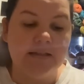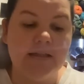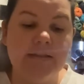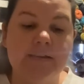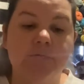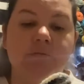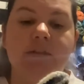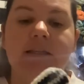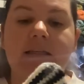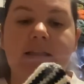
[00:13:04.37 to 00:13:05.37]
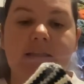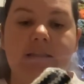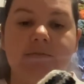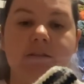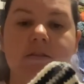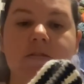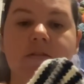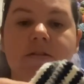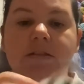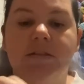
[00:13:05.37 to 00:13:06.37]
it's really
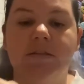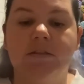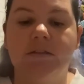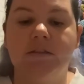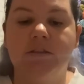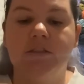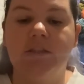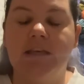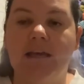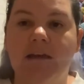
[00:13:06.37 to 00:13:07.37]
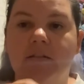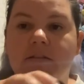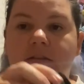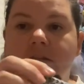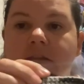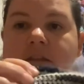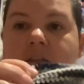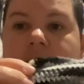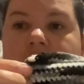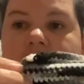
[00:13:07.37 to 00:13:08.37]
difficult to count.
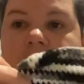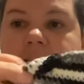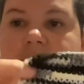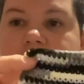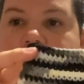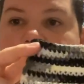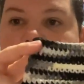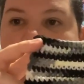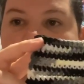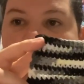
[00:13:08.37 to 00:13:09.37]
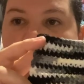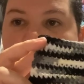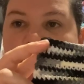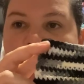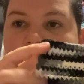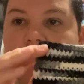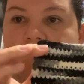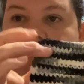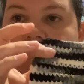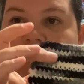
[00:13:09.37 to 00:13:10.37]
See how you can't,
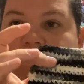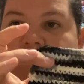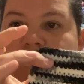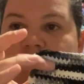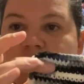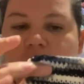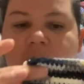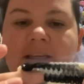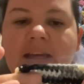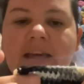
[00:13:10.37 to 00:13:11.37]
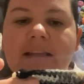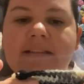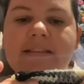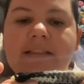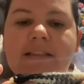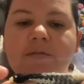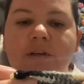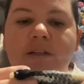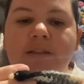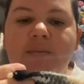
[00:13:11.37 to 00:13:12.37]
like you sort of can see the
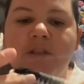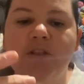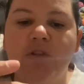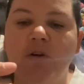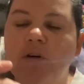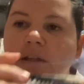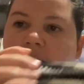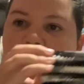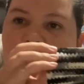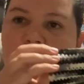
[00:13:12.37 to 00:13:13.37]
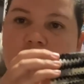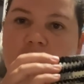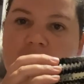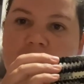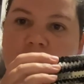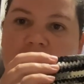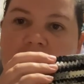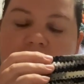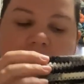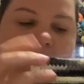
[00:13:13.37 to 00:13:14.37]
rows, but not like you could in the
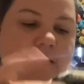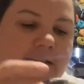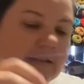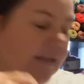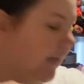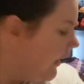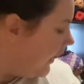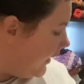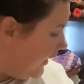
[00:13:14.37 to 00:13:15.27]
plain colors. And